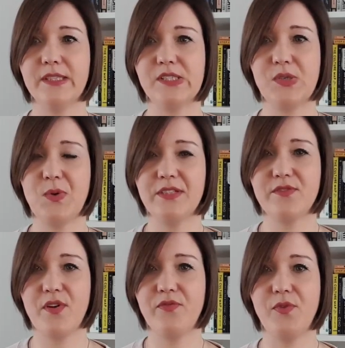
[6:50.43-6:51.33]
it's quite
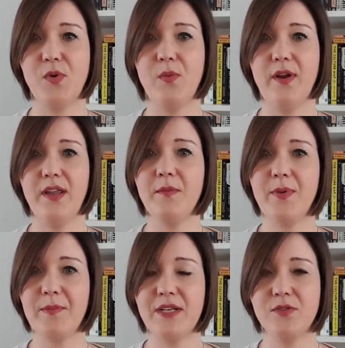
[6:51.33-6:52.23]
straightforward.
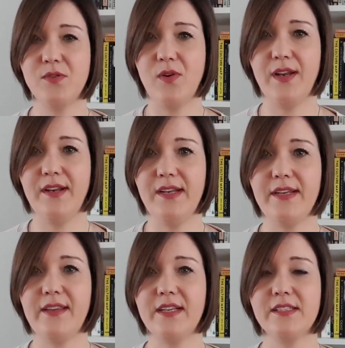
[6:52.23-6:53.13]
Implement Google
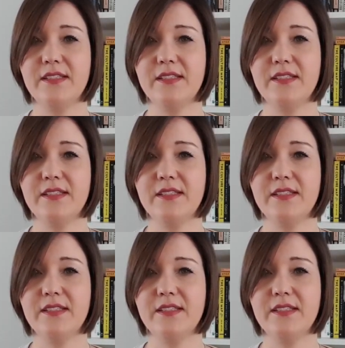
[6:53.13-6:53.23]
Analytics